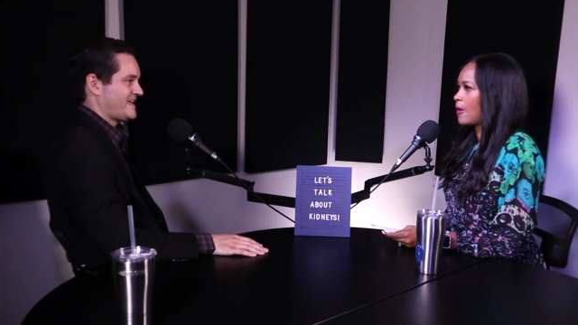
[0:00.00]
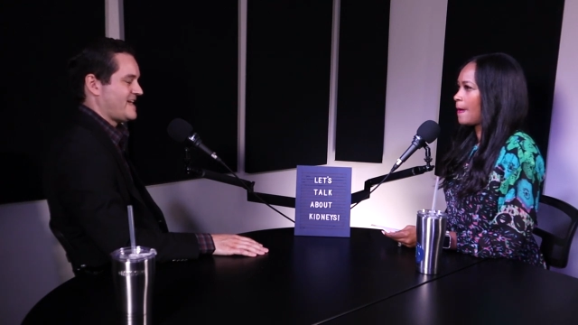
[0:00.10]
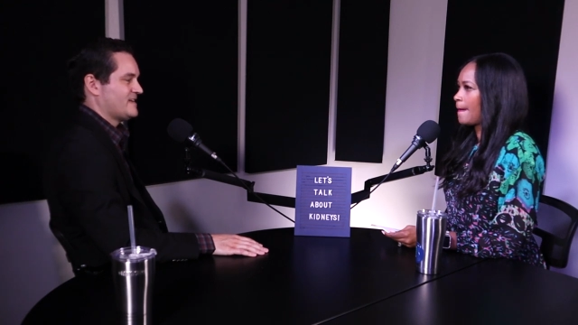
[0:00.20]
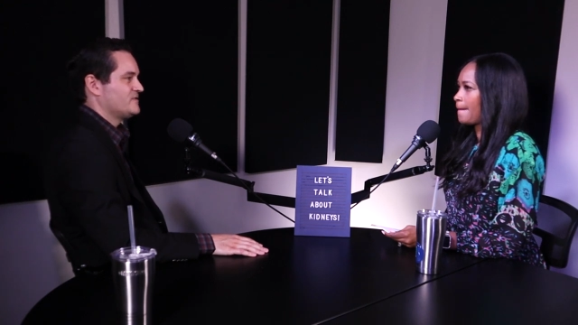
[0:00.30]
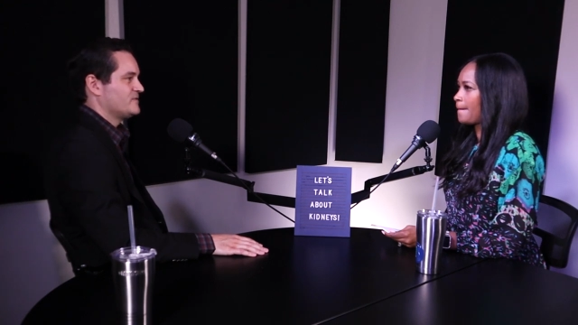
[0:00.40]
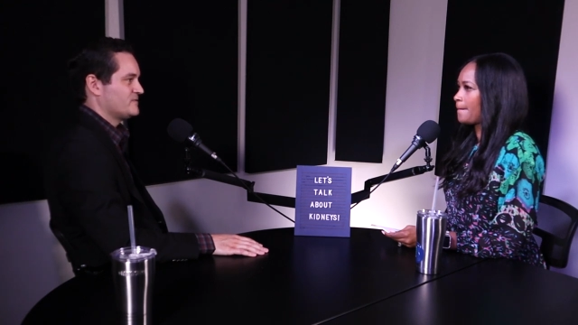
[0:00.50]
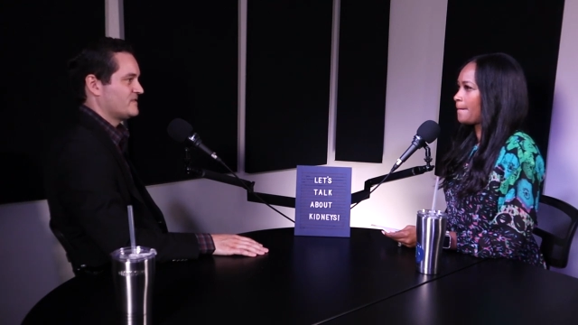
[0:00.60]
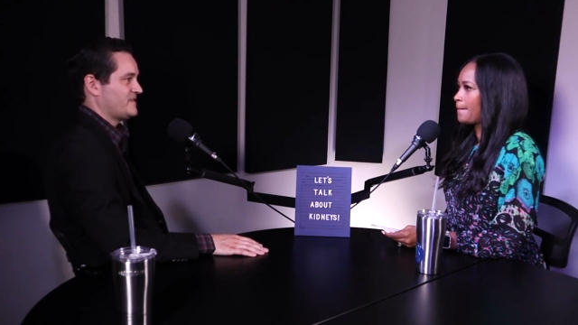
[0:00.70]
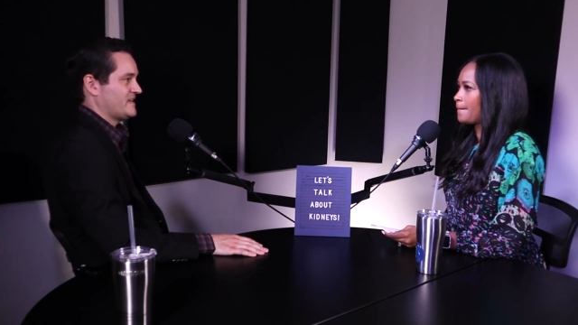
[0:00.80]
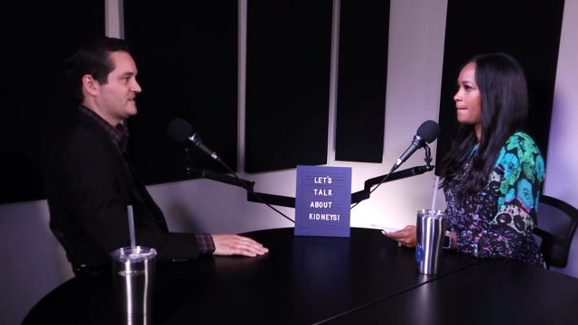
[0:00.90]
Speaker 1: I can't do
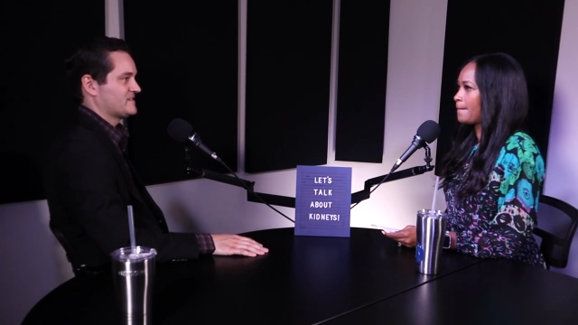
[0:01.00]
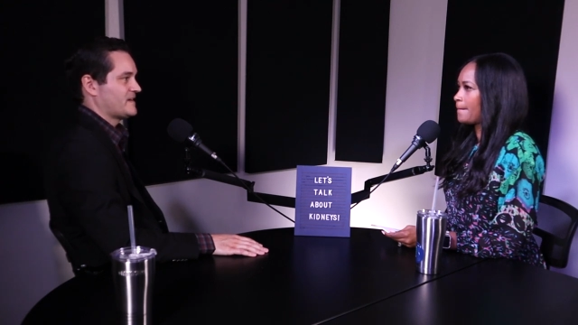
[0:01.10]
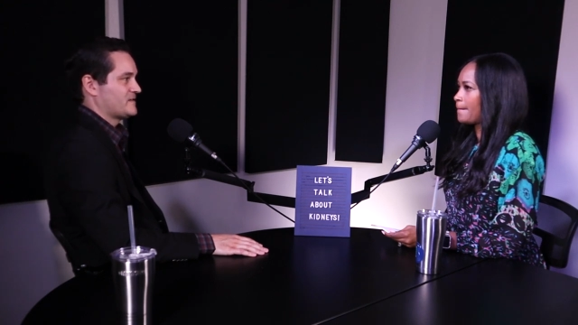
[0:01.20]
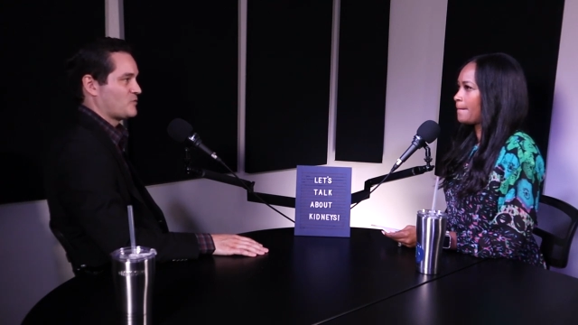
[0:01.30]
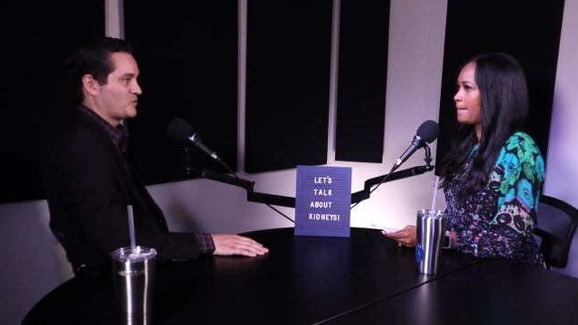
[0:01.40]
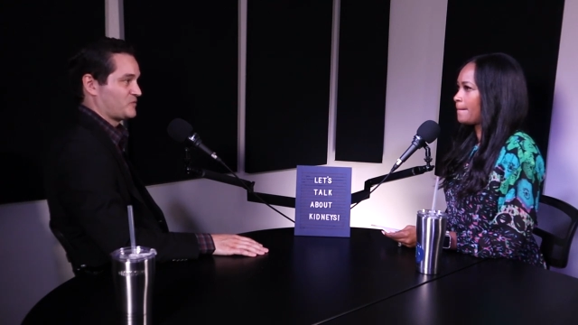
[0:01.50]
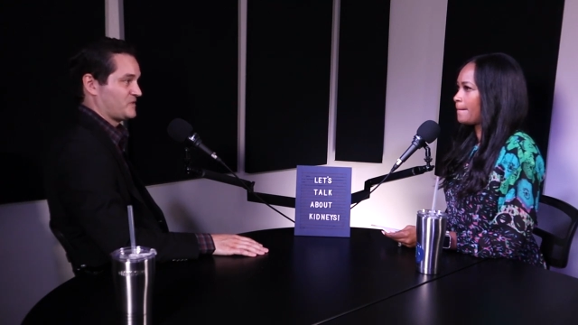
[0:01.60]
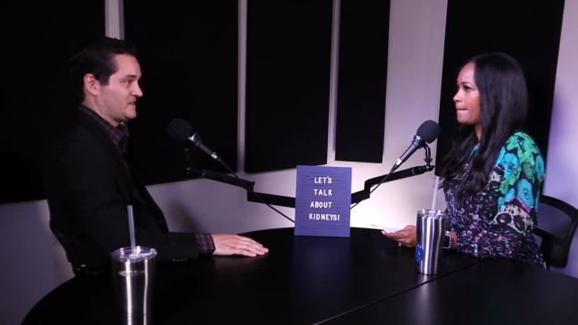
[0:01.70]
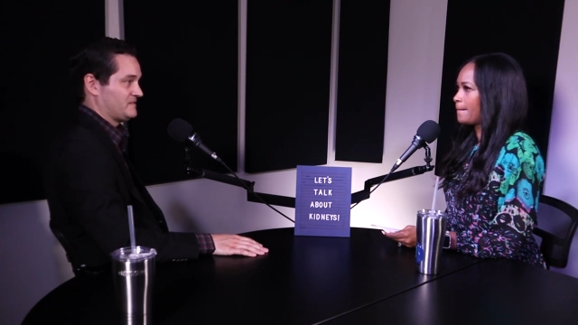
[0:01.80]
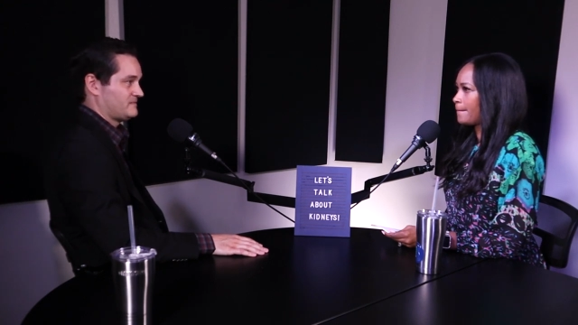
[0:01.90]
the things I
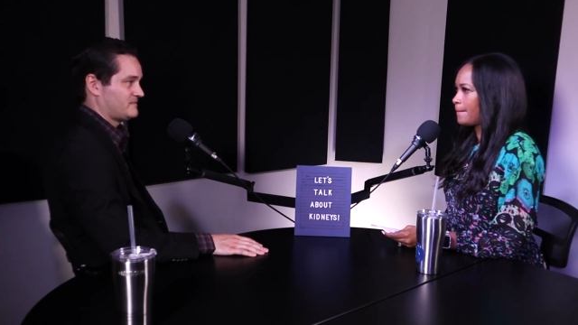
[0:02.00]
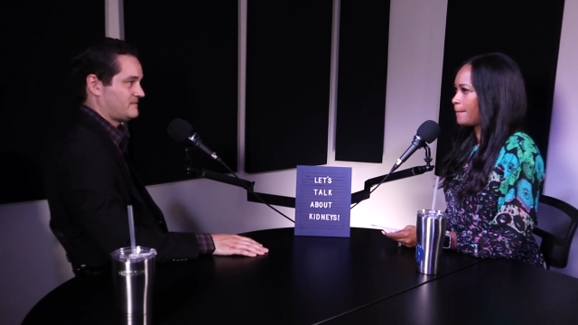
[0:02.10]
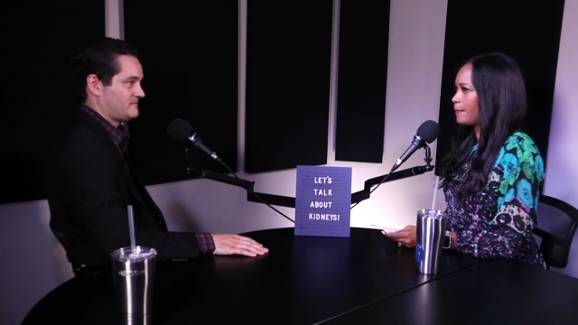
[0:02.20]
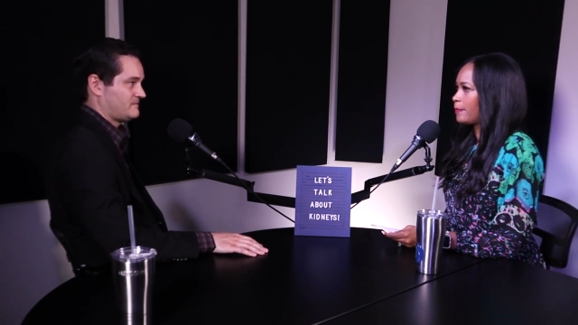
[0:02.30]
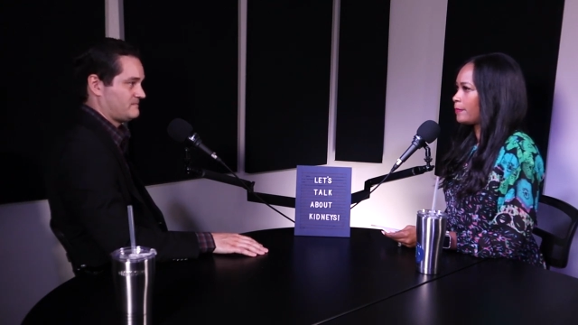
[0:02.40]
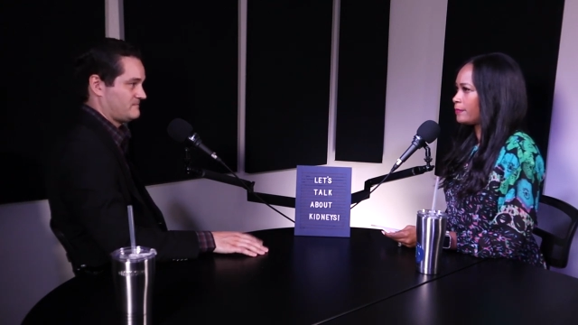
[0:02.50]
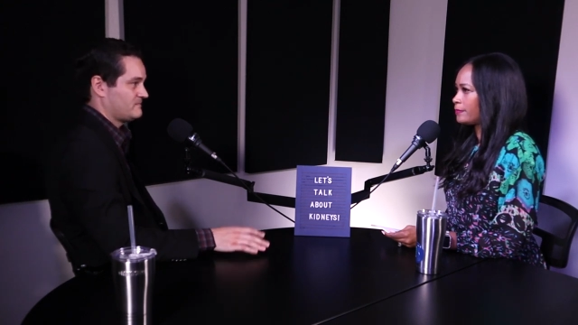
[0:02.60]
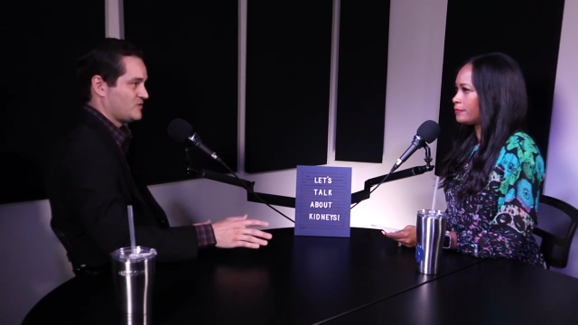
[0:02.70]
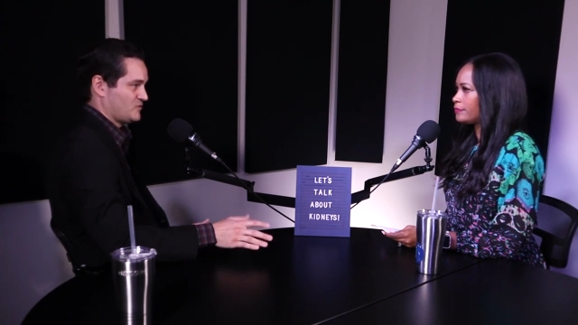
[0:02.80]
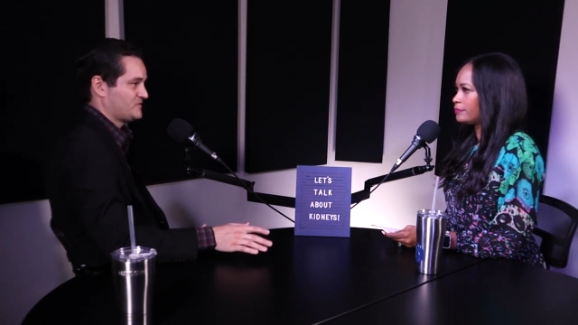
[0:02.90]
normally
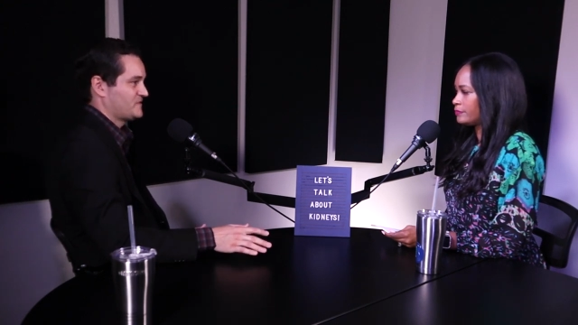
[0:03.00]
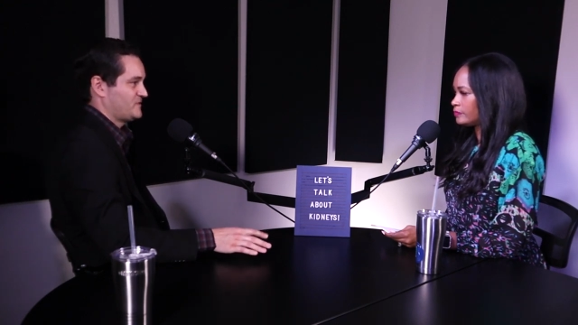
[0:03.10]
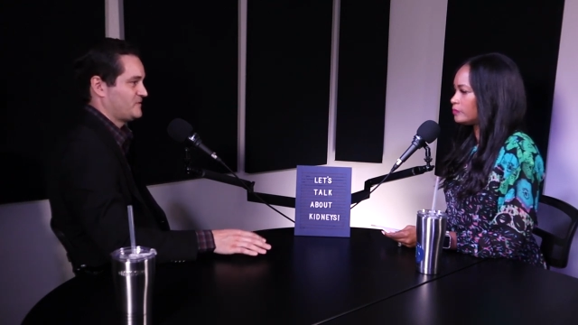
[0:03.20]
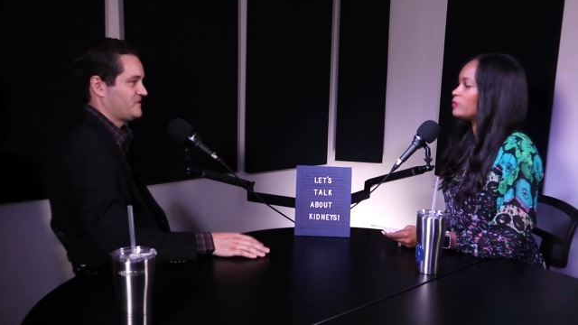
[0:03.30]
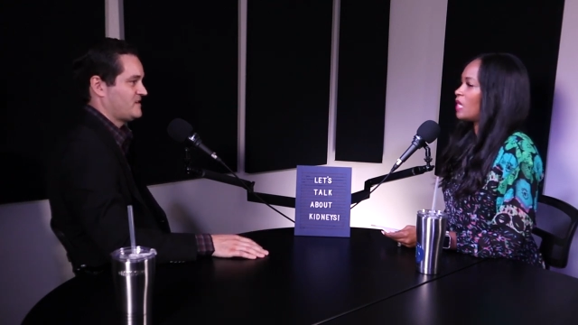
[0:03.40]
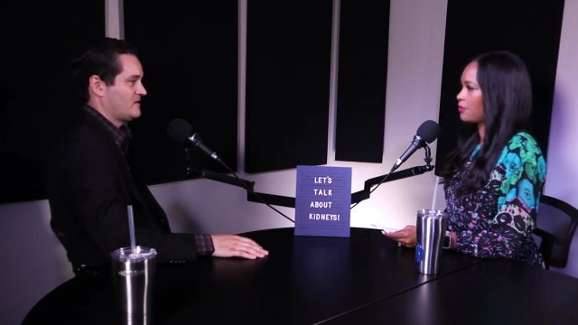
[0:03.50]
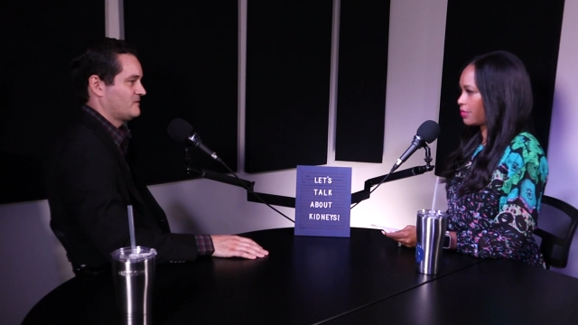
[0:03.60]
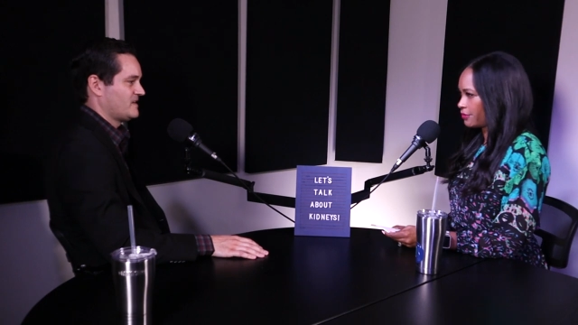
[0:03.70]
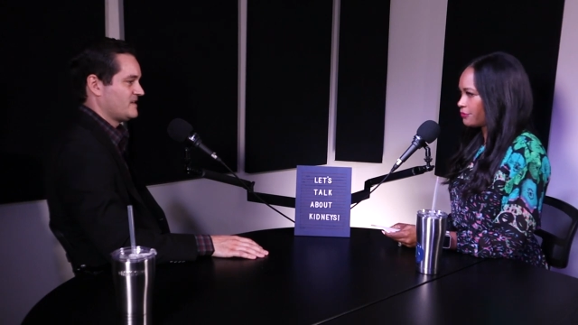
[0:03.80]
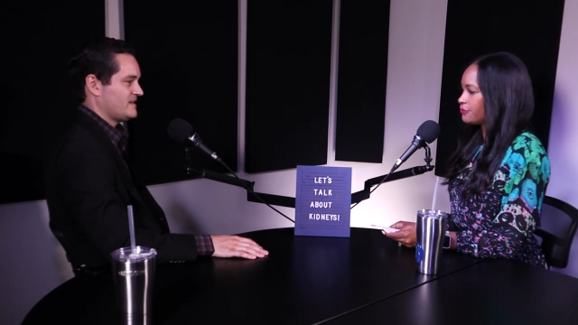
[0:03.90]
used to do. You know, okay.